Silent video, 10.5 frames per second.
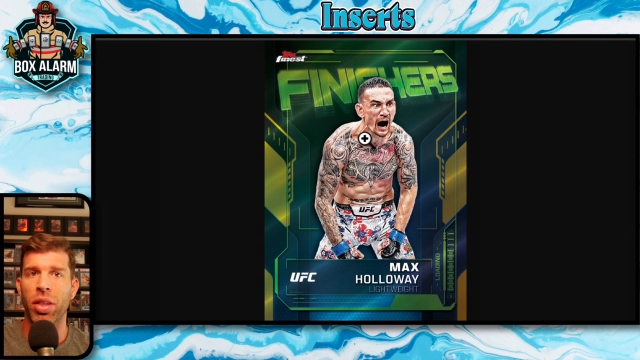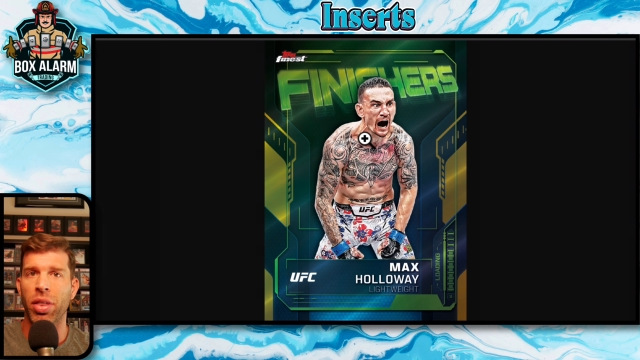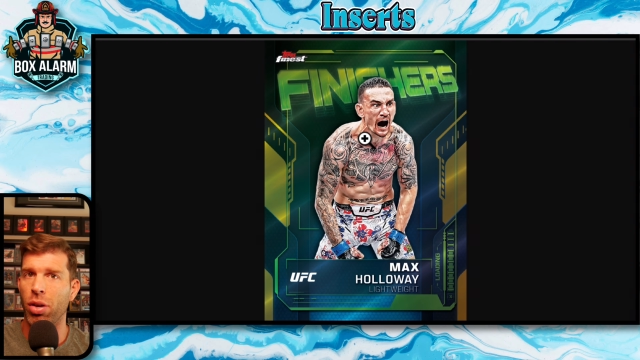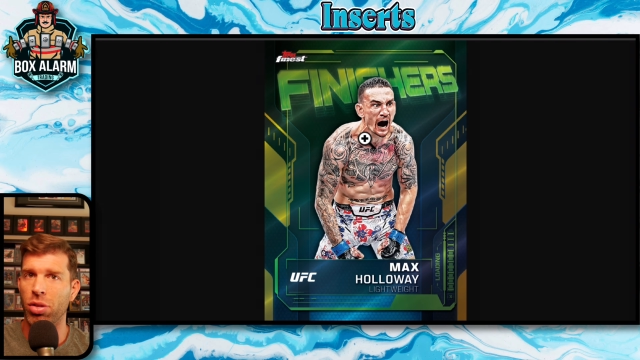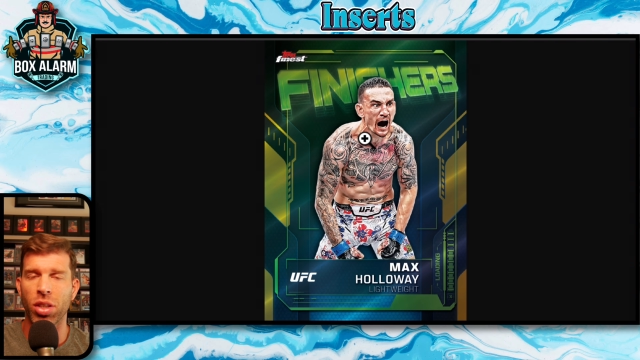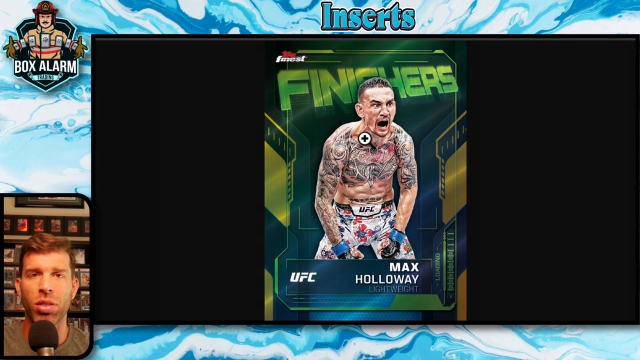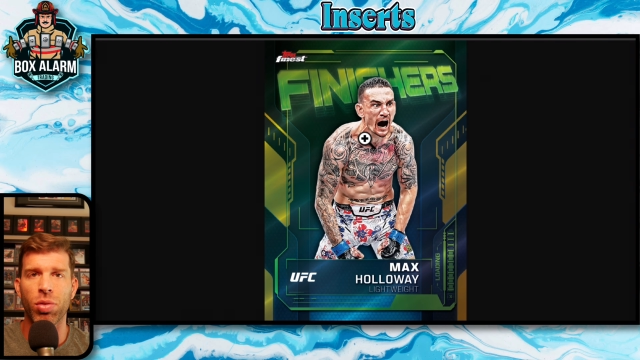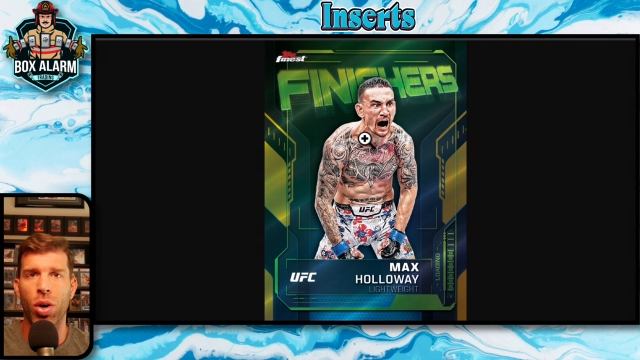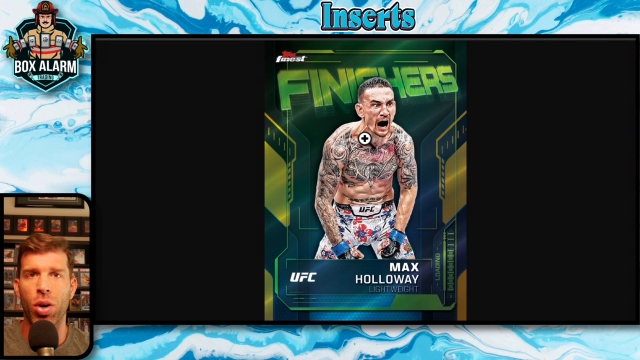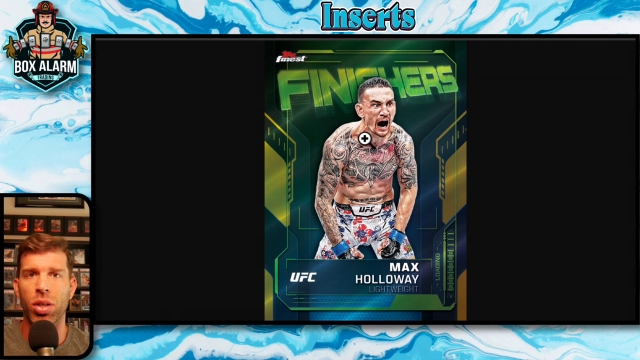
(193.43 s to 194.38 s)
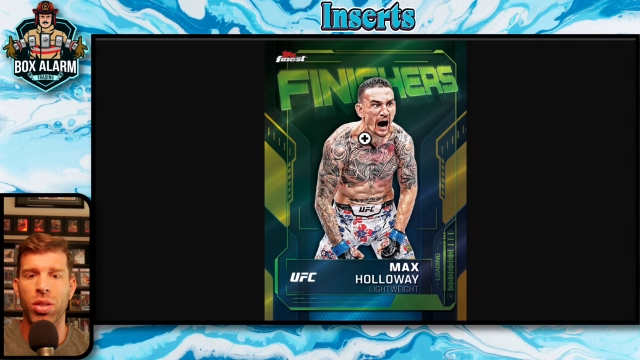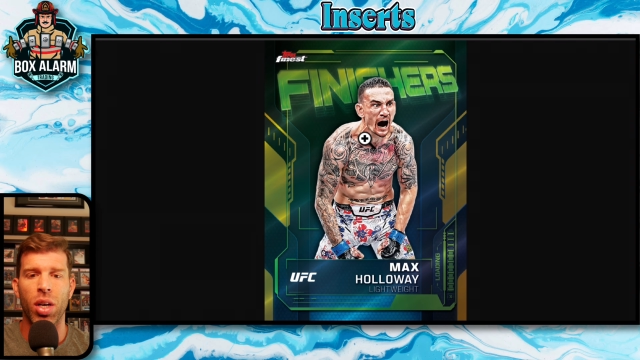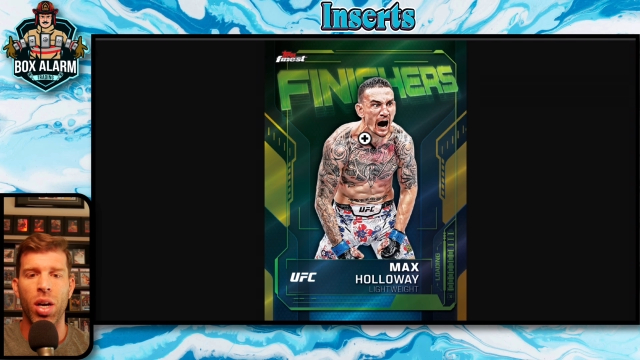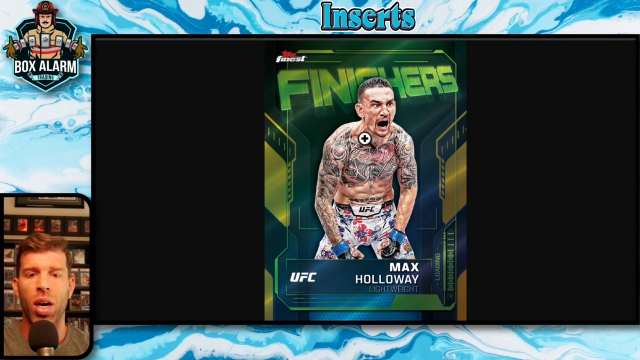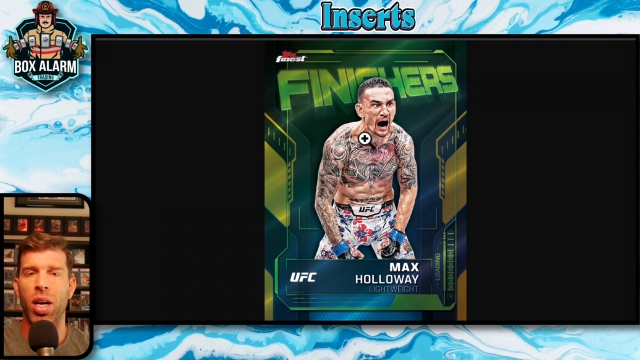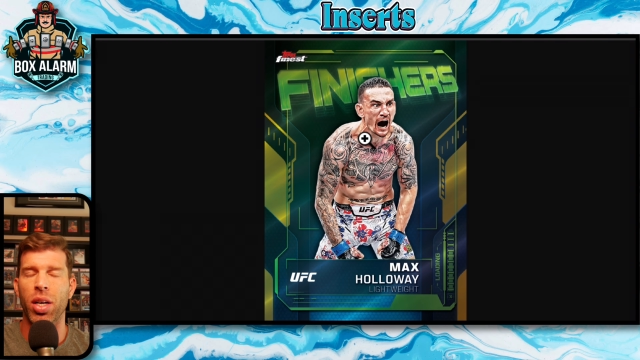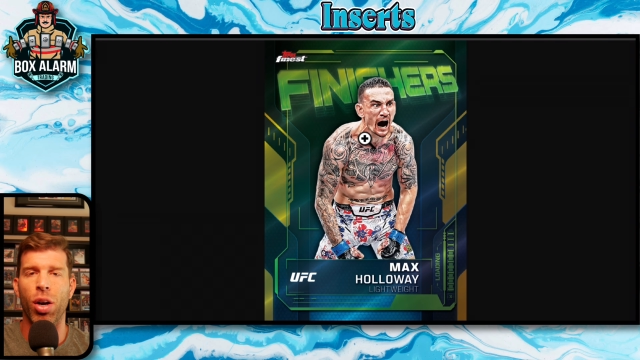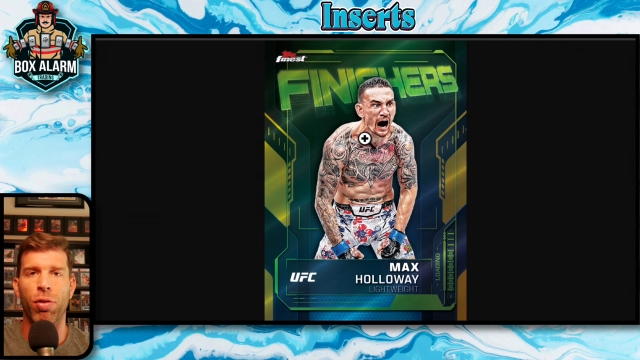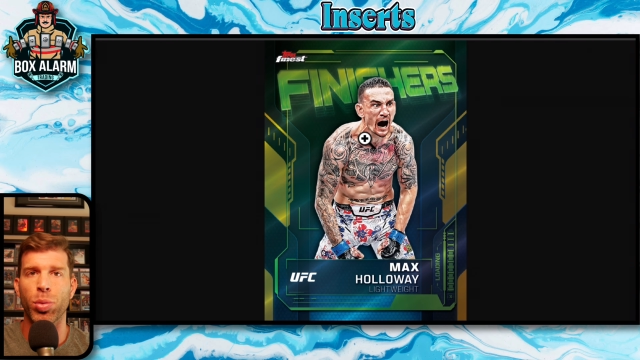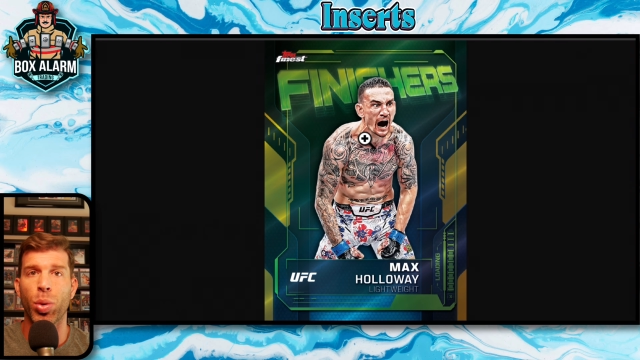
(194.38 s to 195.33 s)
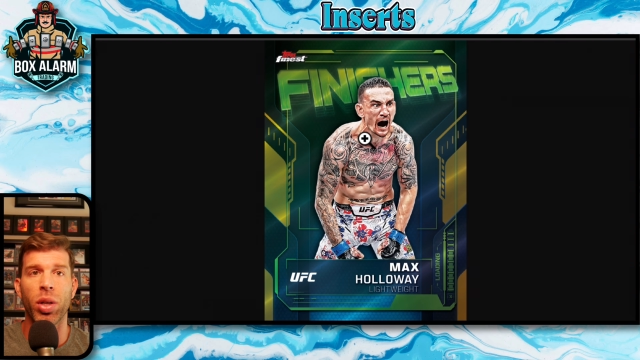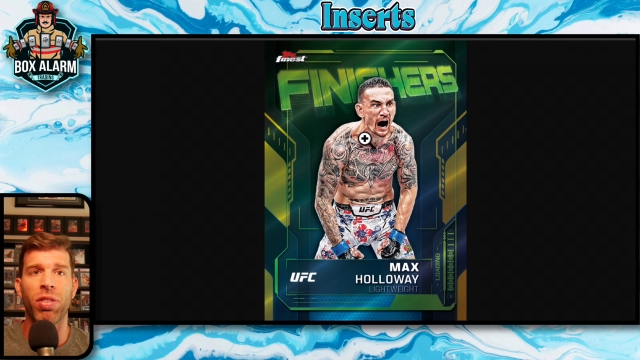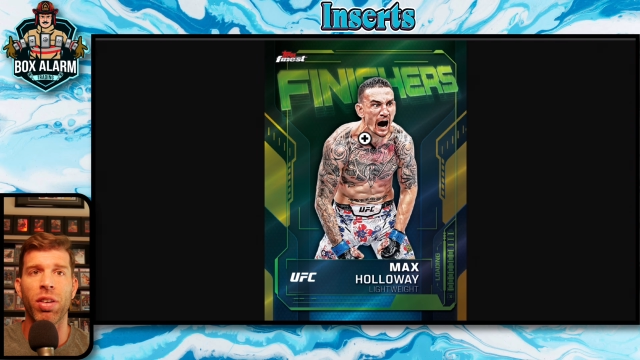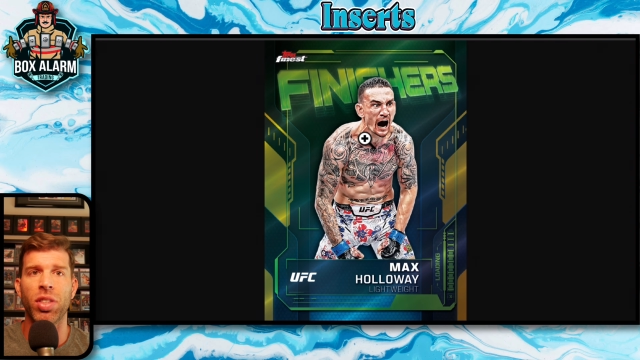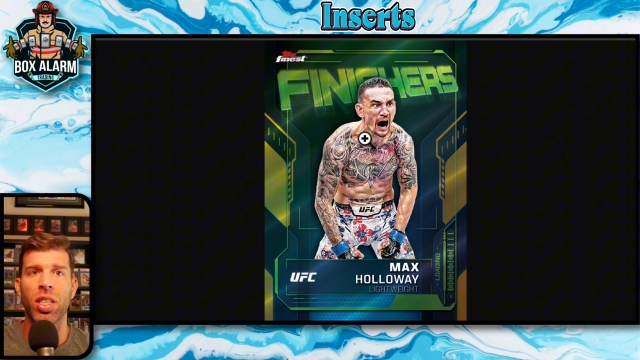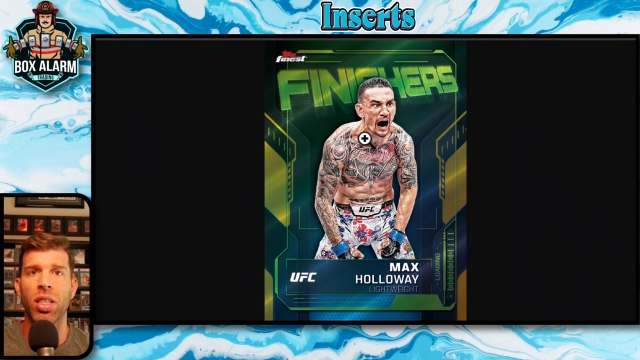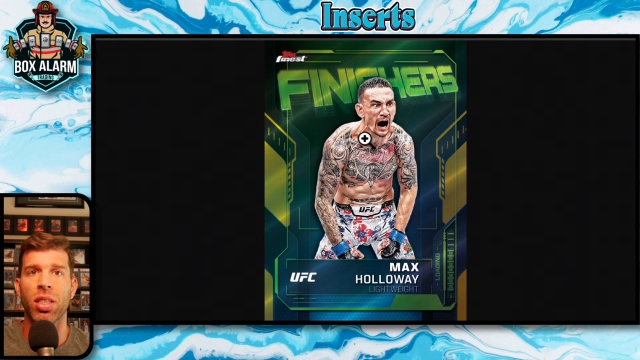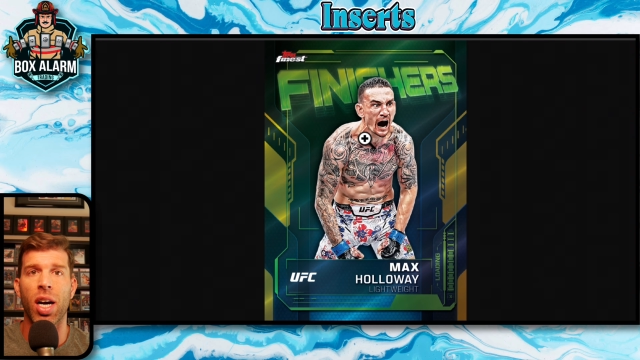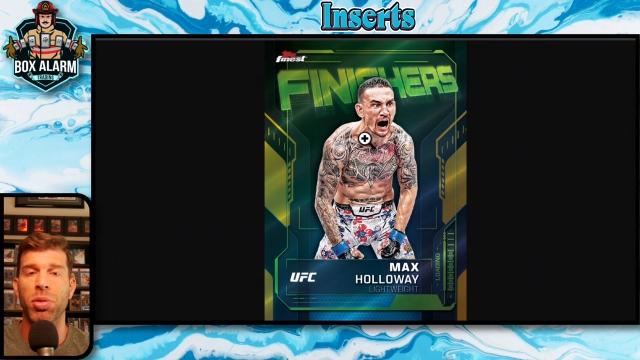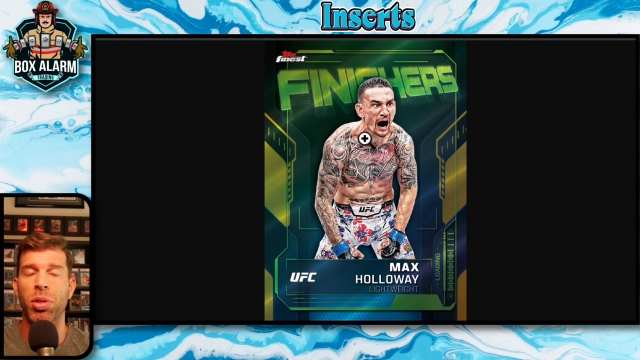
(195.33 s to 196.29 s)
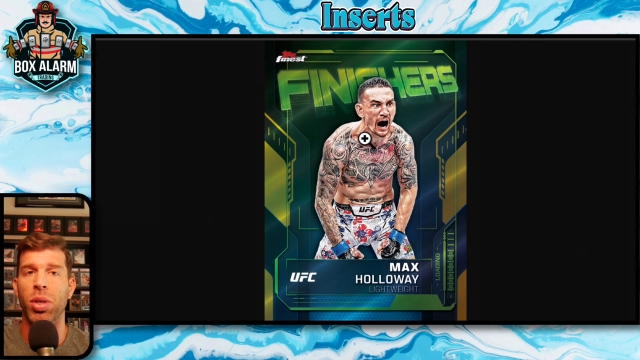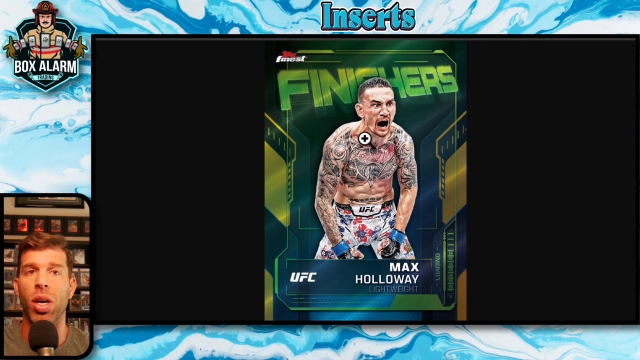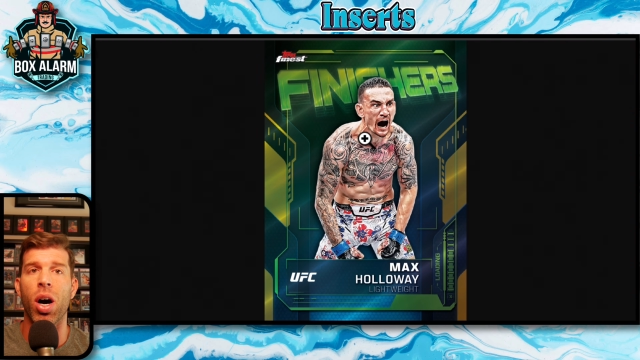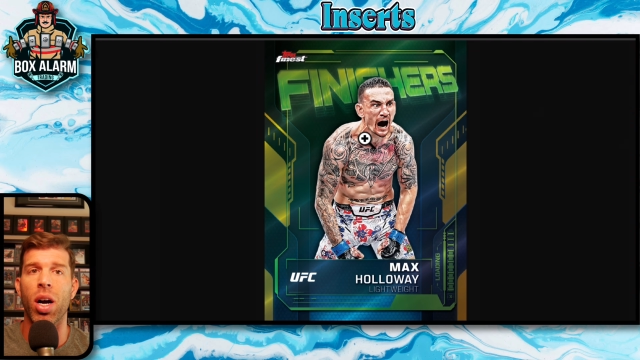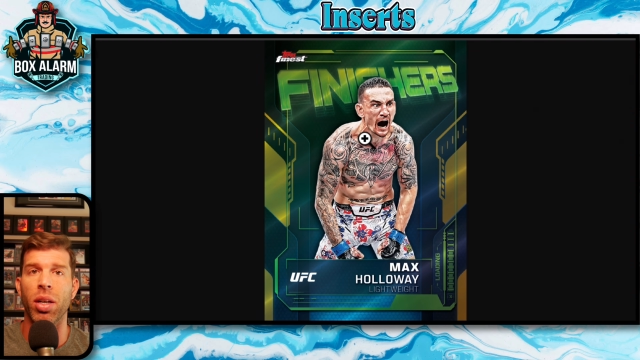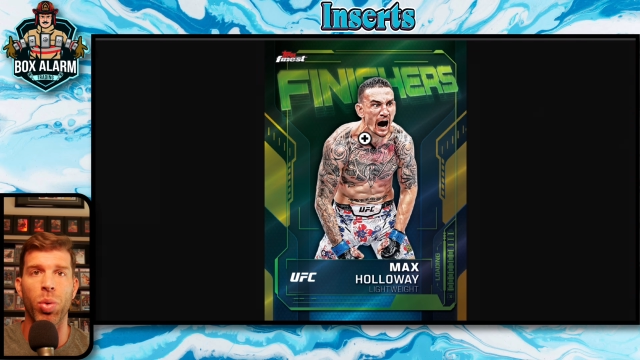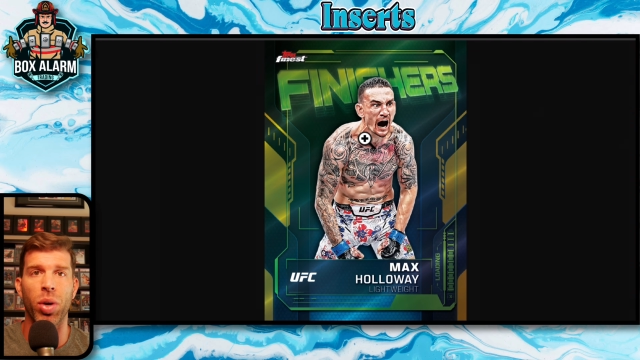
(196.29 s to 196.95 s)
There are tons of cards, from 2015 Topps and beyond,